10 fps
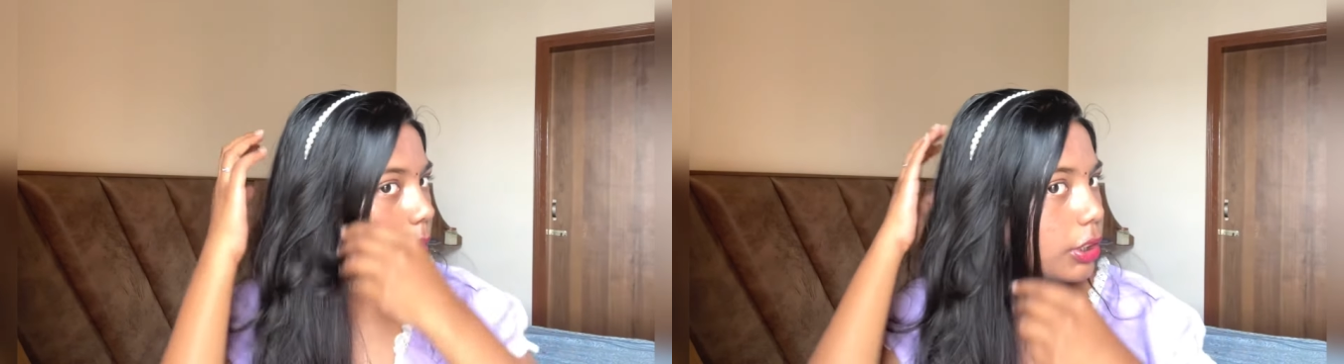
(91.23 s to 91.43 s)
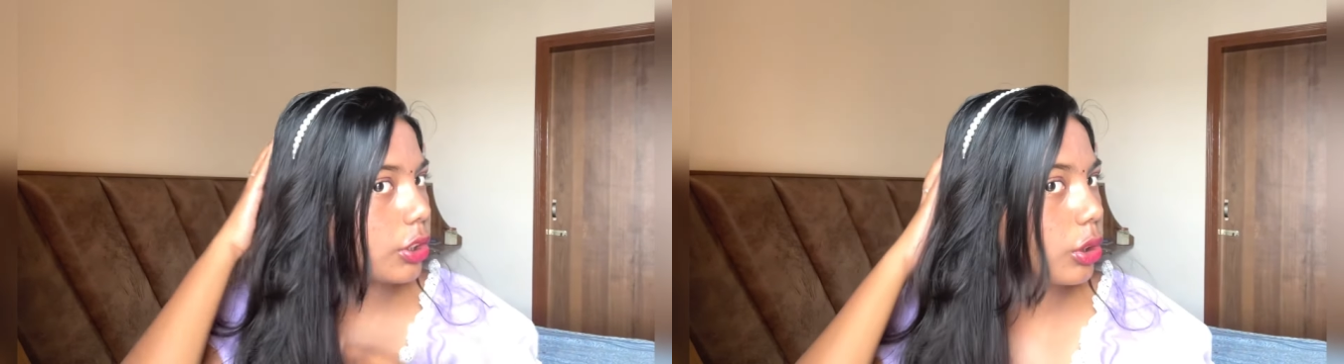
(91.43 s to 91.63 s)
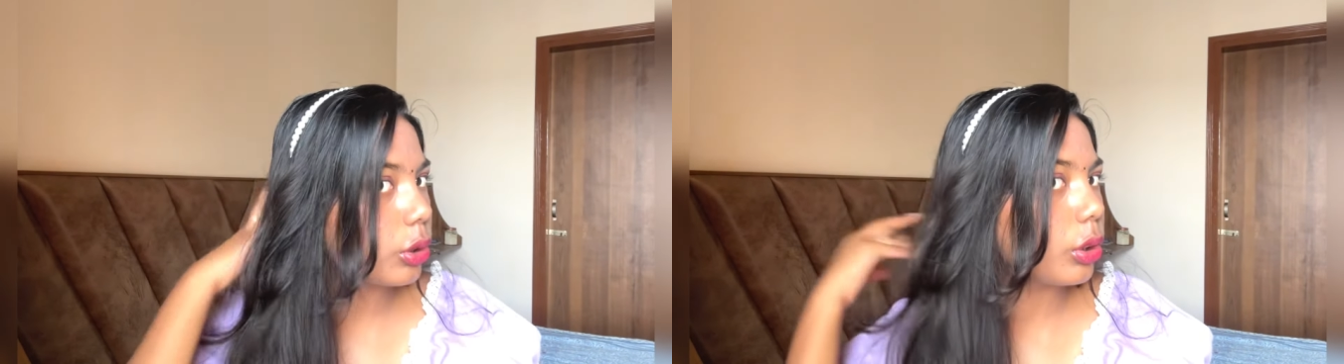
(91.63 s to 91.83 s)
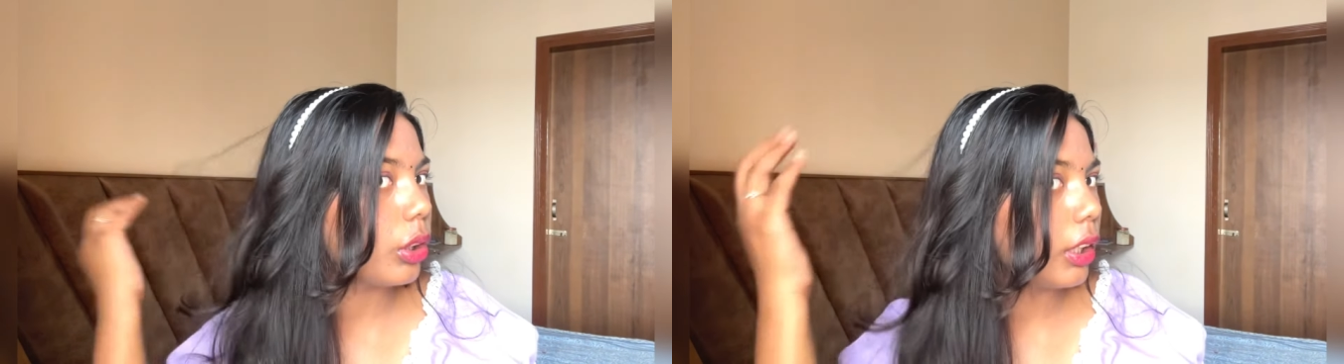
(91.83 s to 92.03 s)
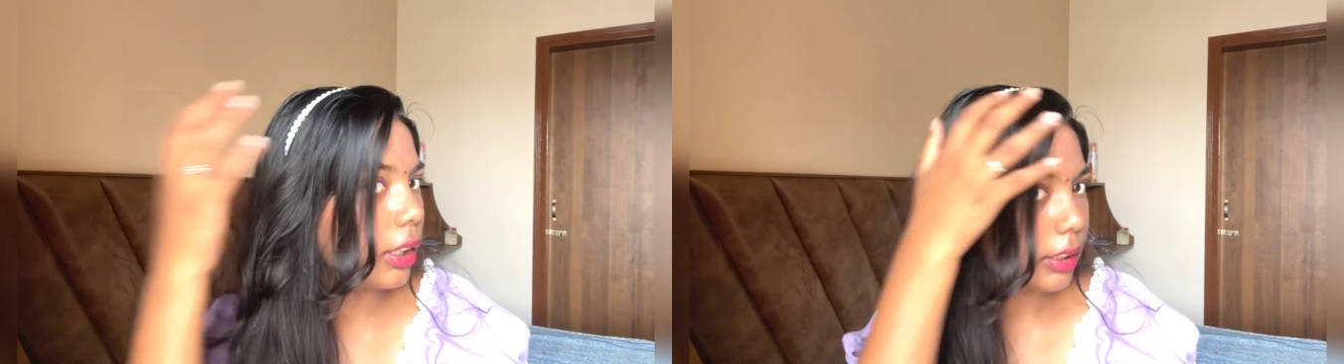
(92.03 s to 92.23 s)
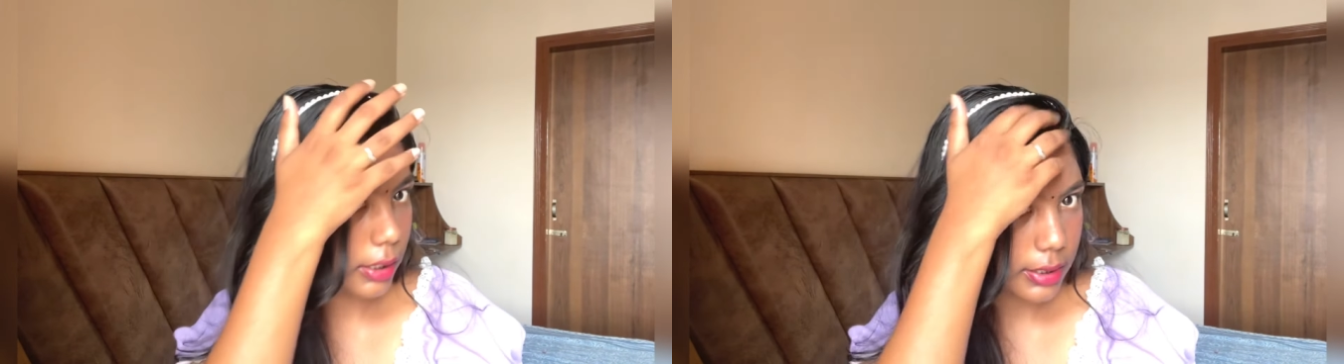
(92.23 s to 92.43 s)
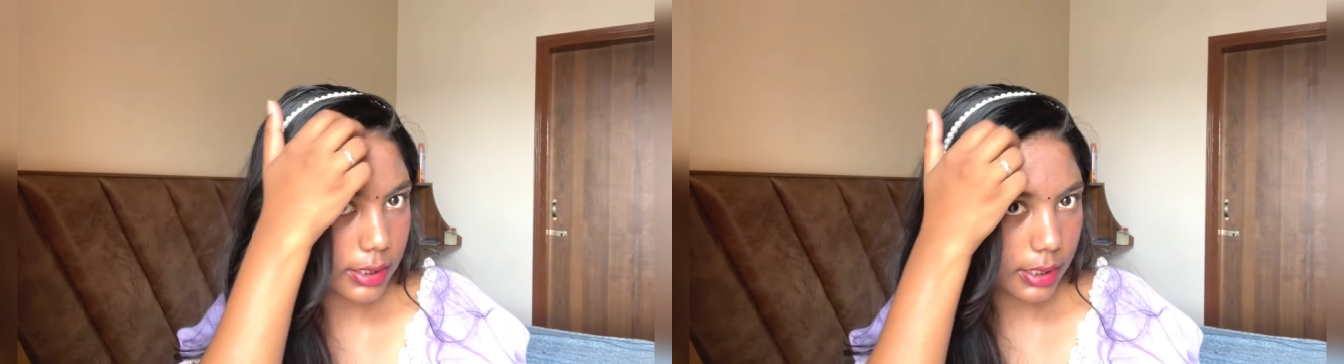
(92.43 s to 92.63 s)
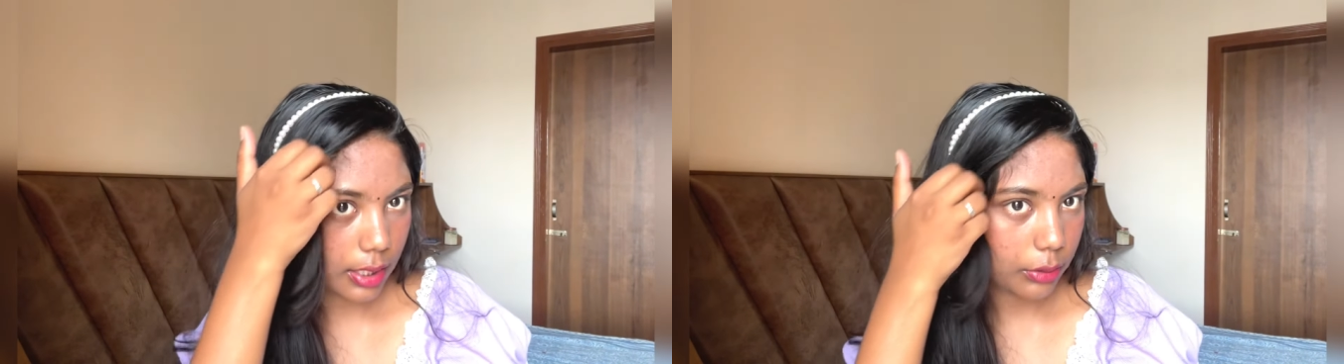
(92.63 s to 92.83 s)
meesho this
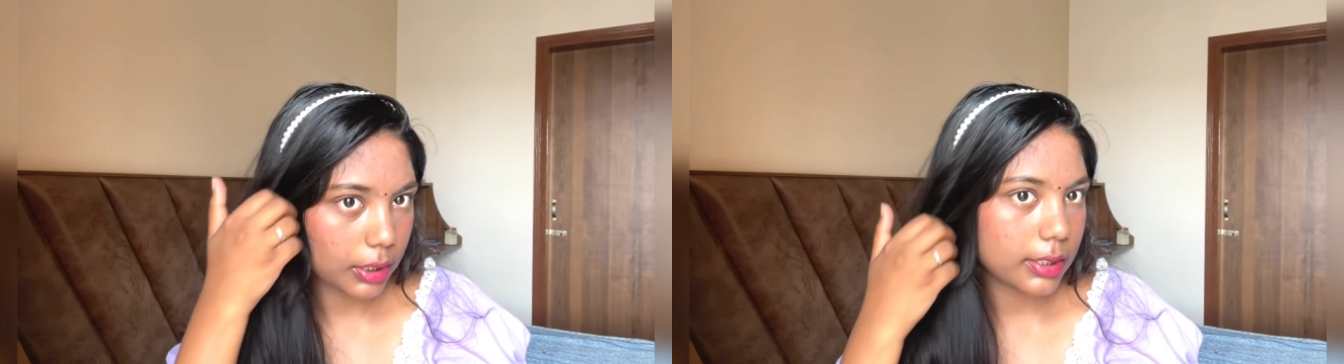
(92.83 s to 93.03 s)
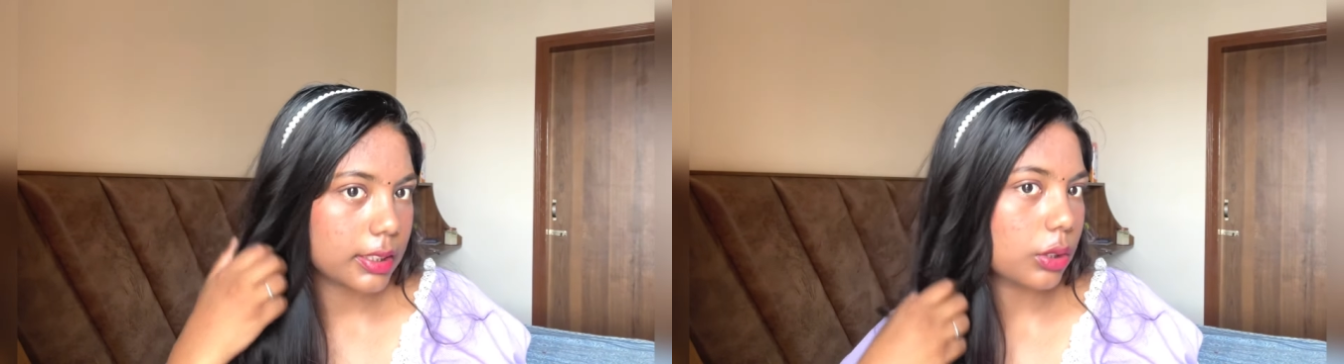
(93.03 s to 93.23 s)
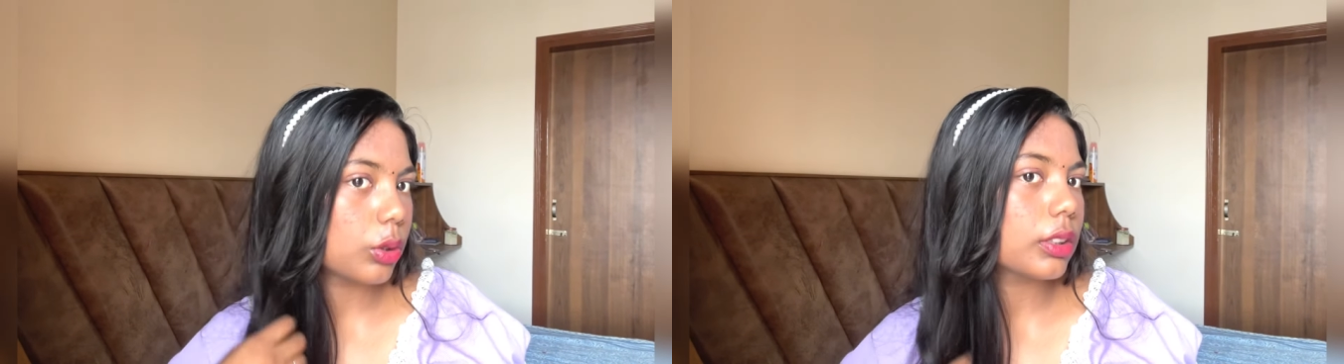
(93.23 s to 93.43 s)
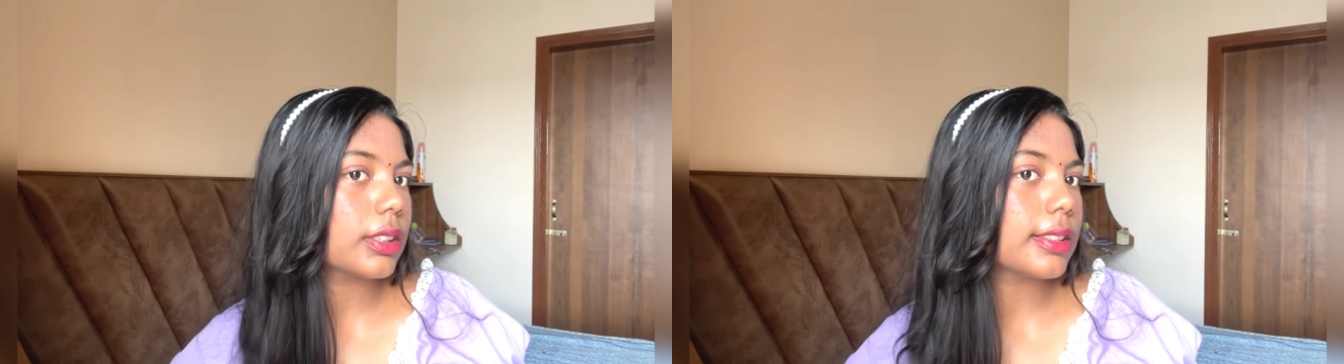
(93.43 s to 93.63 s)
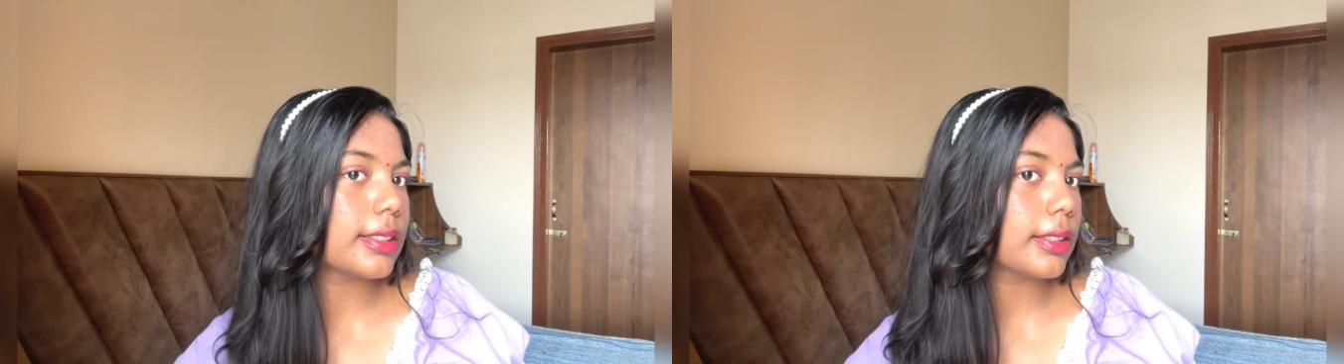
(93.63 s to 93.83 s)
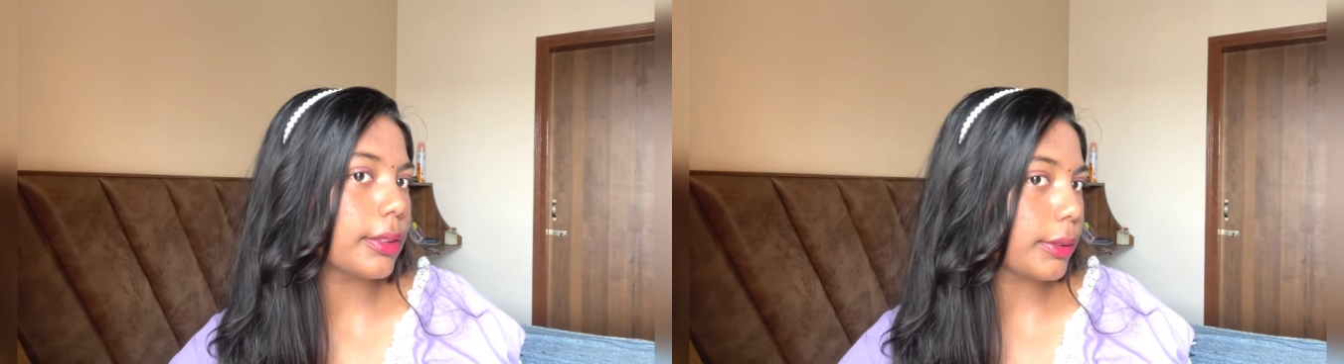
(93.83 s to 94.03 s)
is how this looks